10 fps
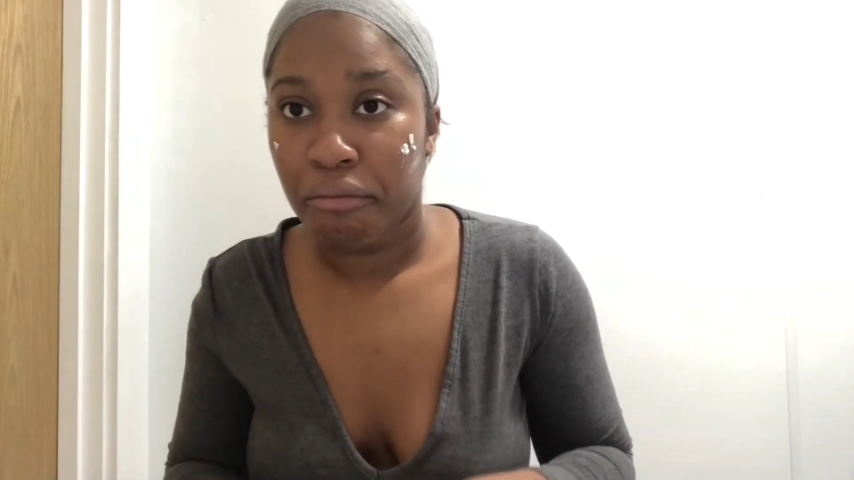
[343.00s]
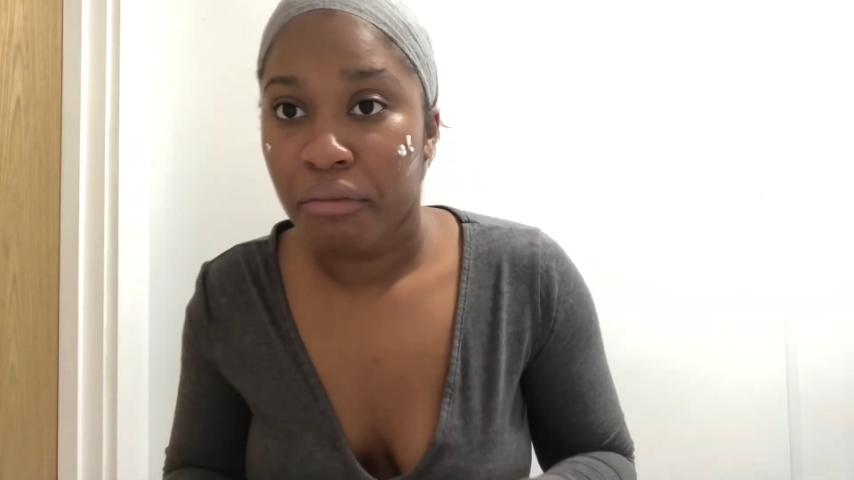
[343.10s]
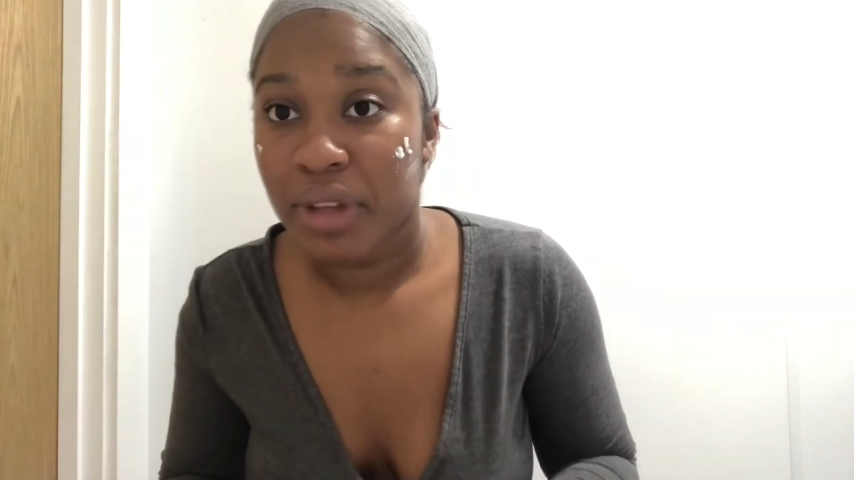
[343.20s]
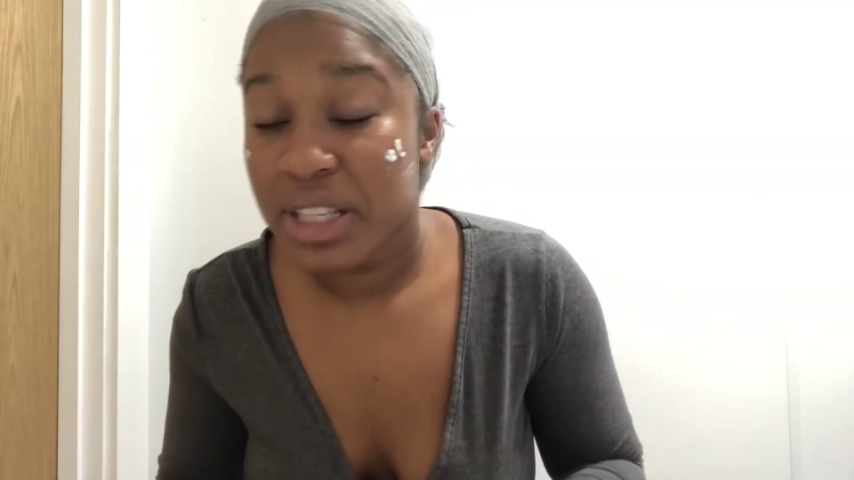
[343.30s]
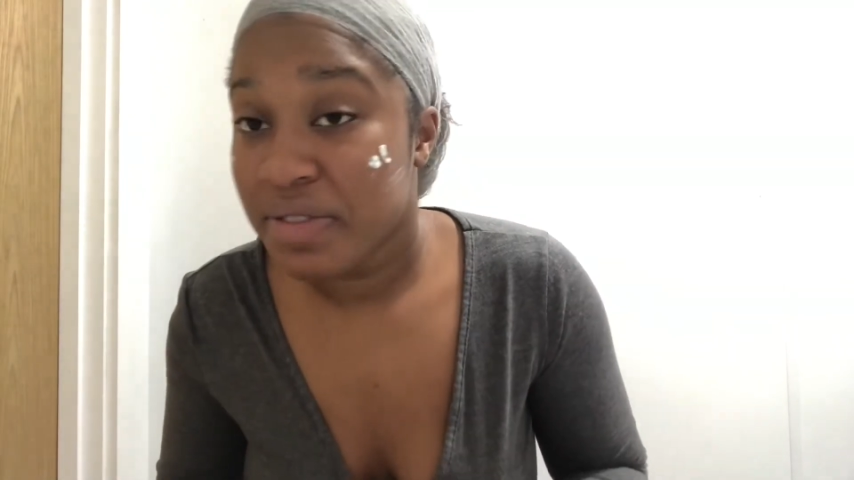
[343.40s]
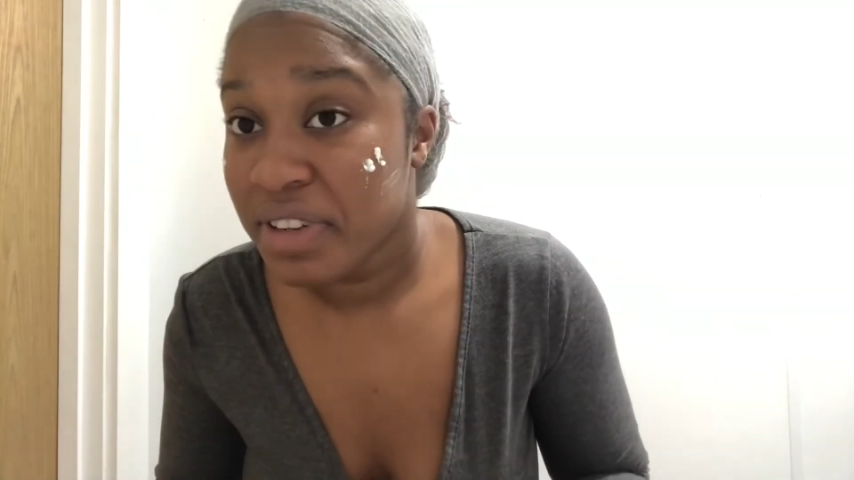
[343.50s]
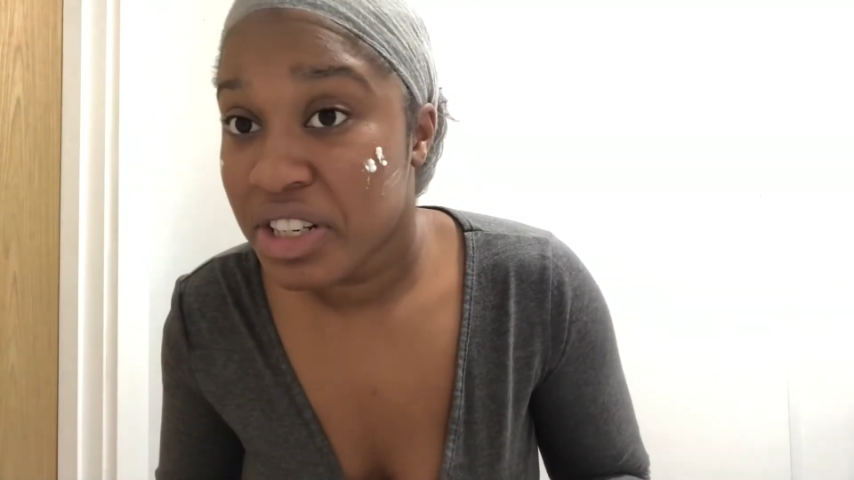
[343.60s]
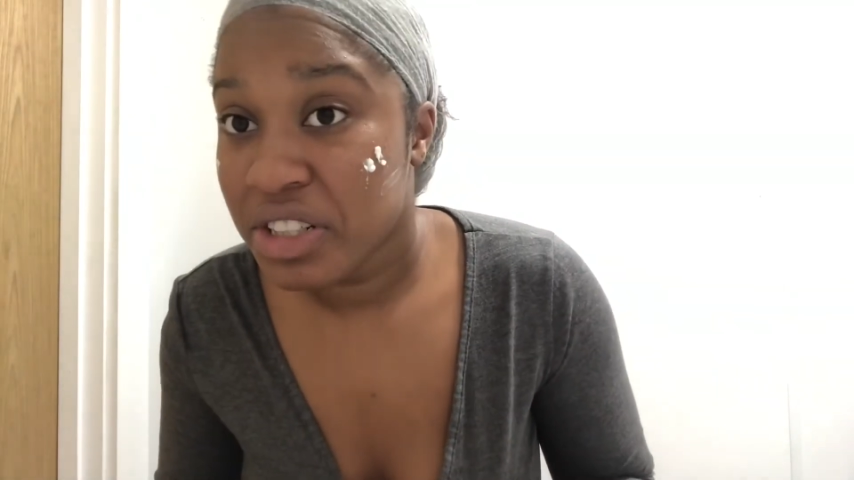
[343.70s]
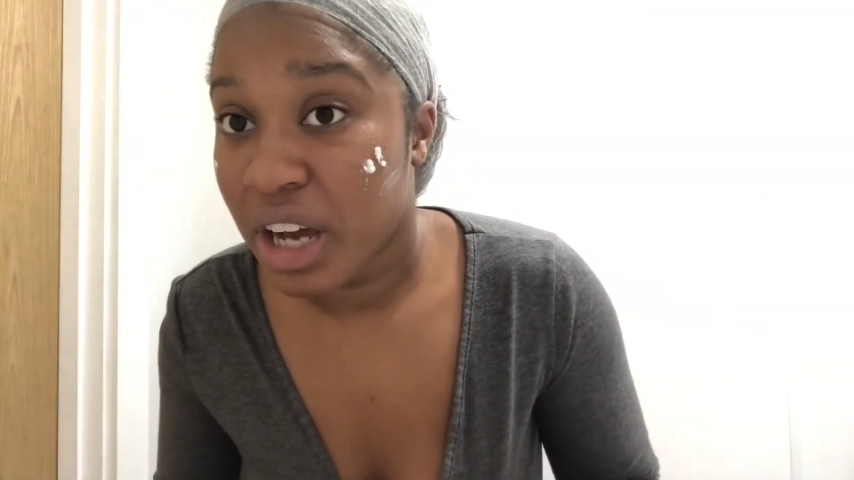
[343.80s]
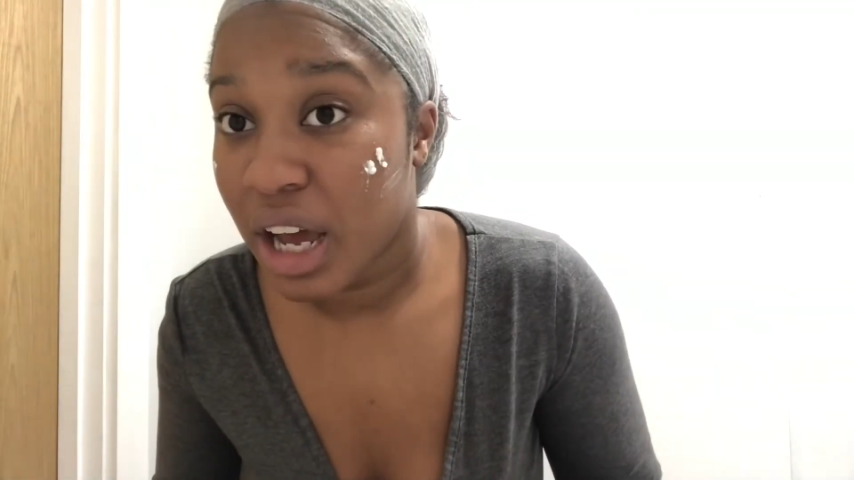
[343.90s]
It's
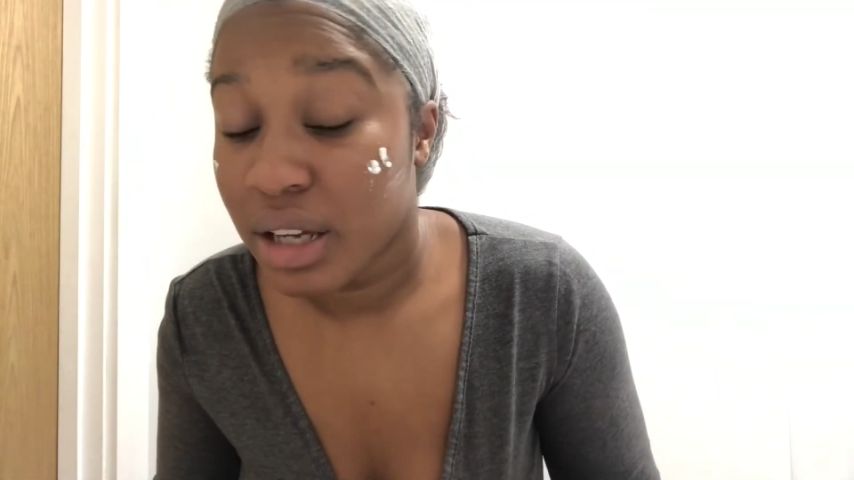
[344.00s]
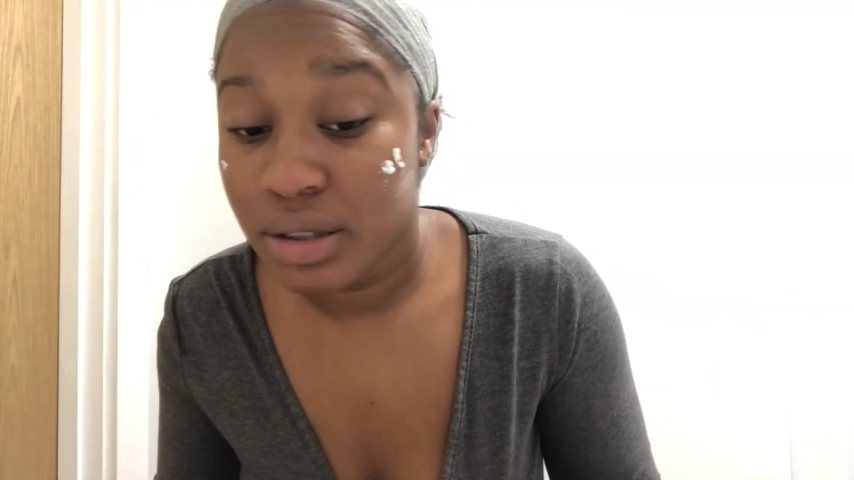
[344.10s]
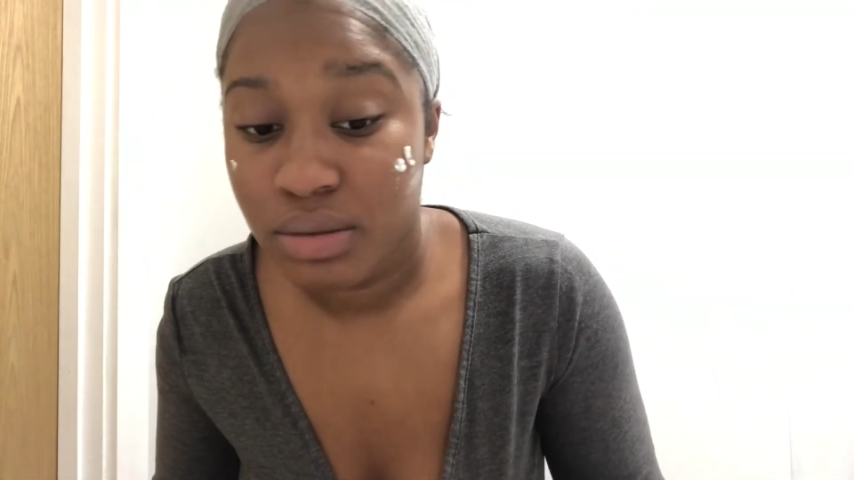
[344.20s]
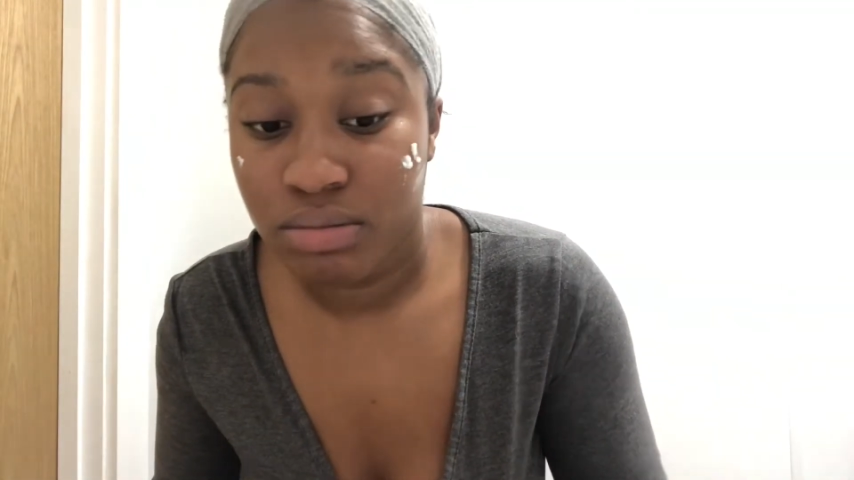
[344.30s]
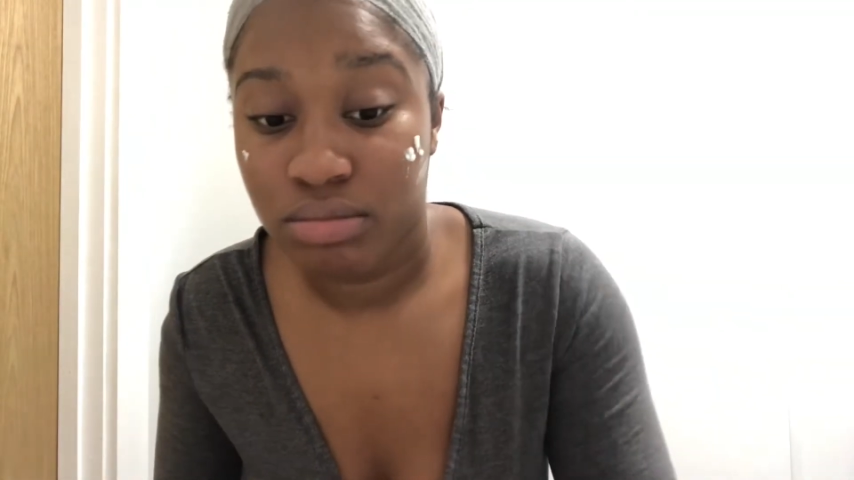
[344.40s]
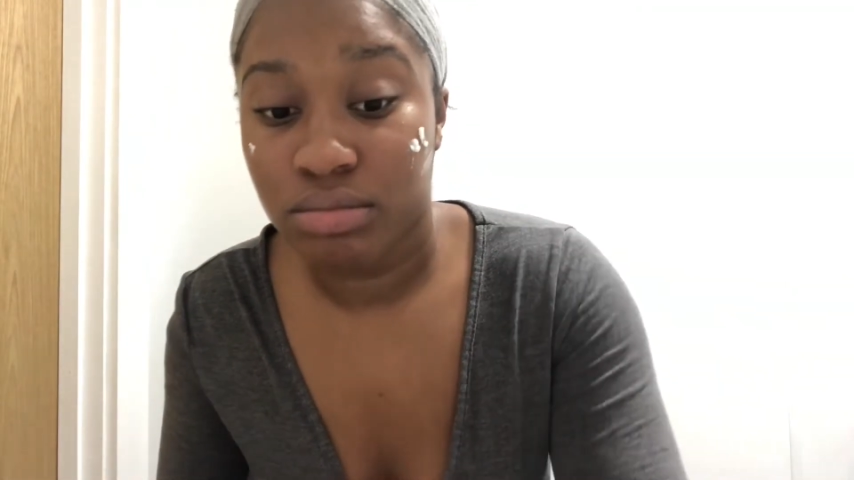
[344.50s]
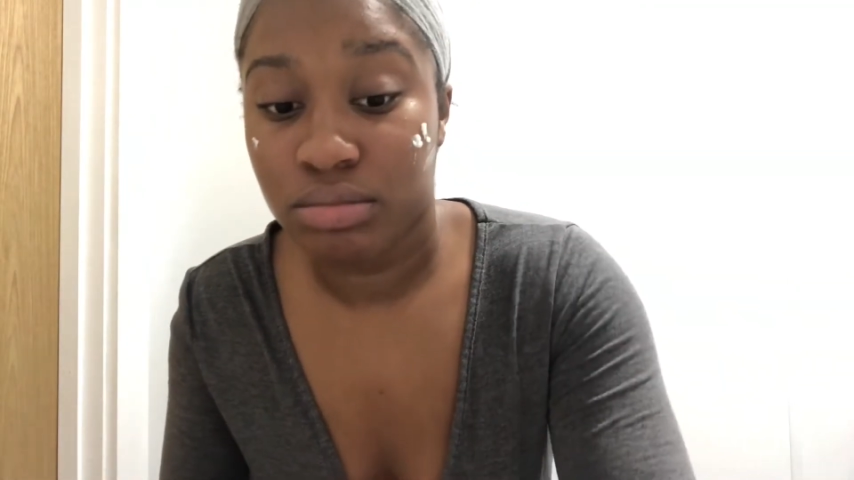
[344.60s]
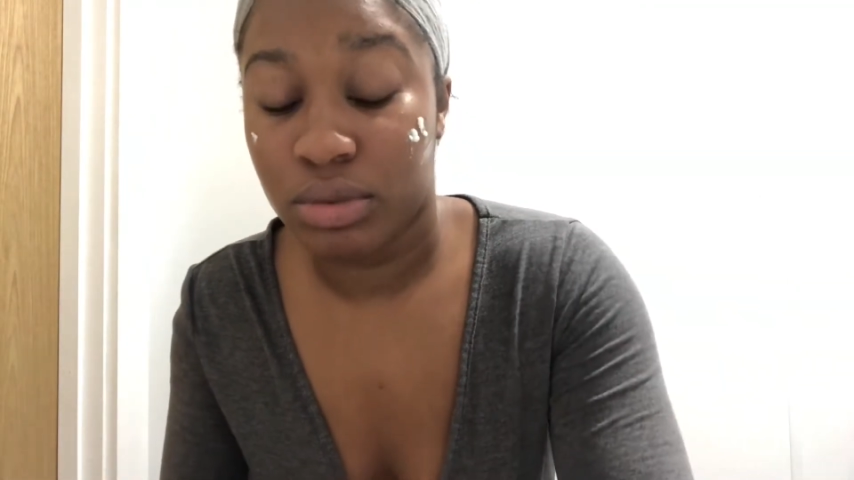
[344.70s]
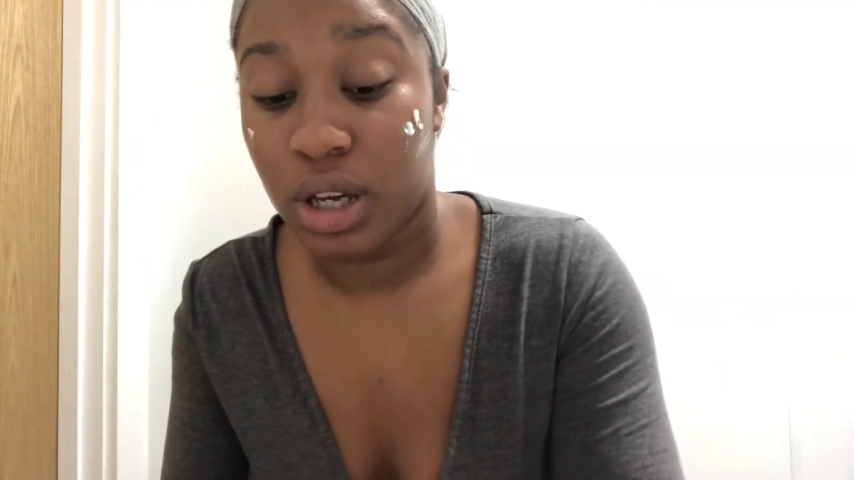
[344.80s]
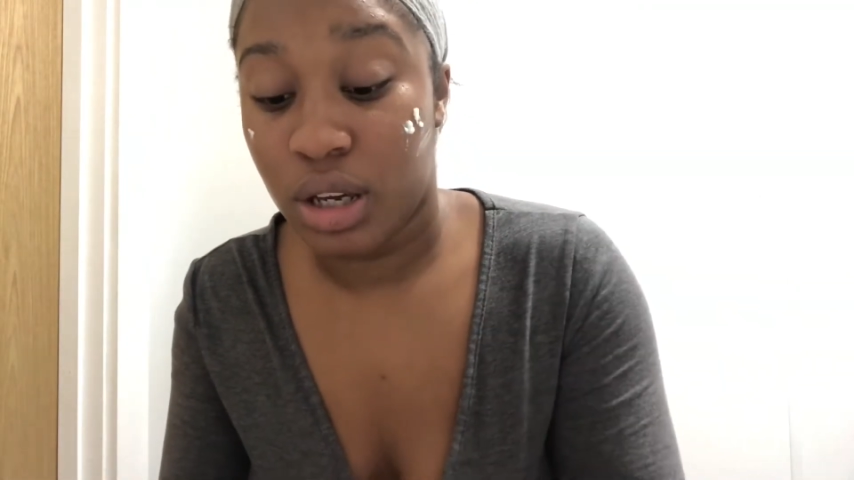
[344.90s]
finished, guys.
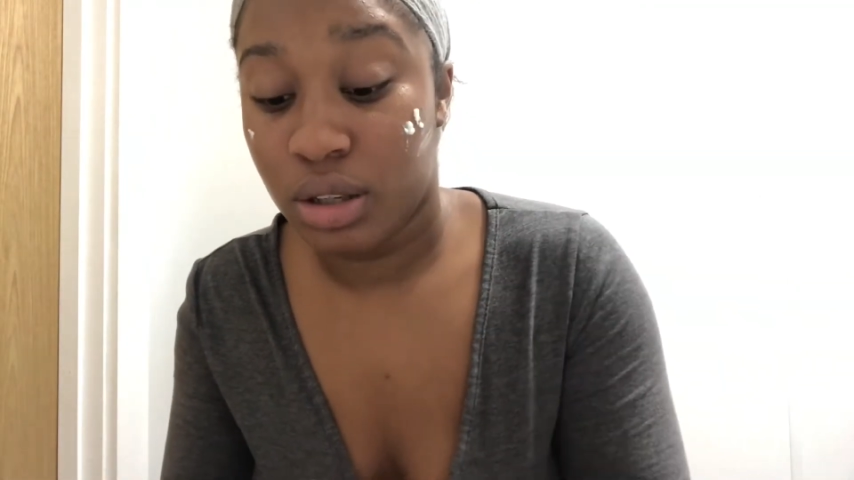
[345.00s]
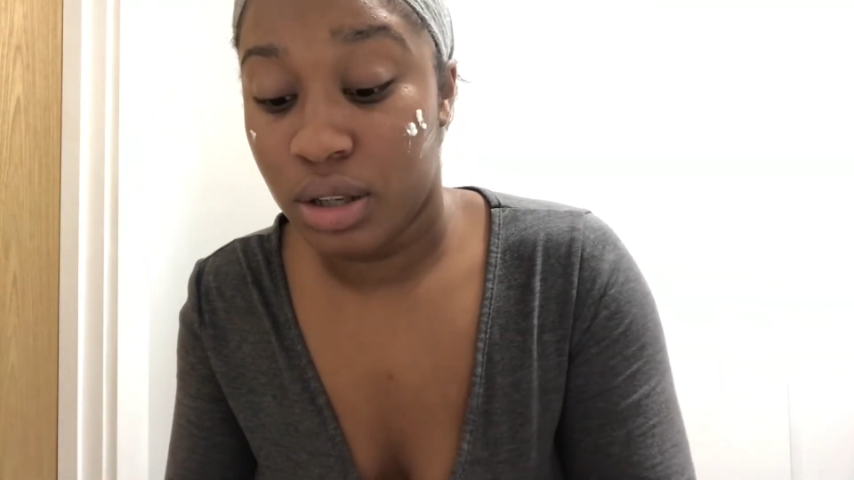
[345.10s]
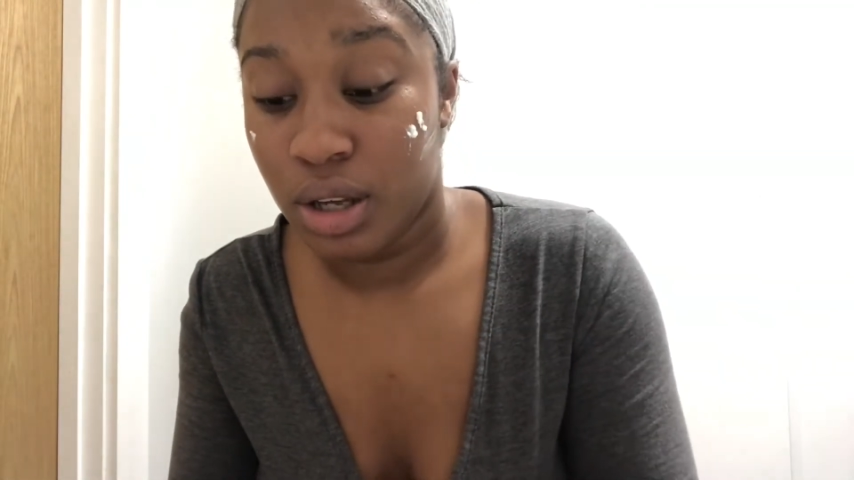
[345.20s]
Okay.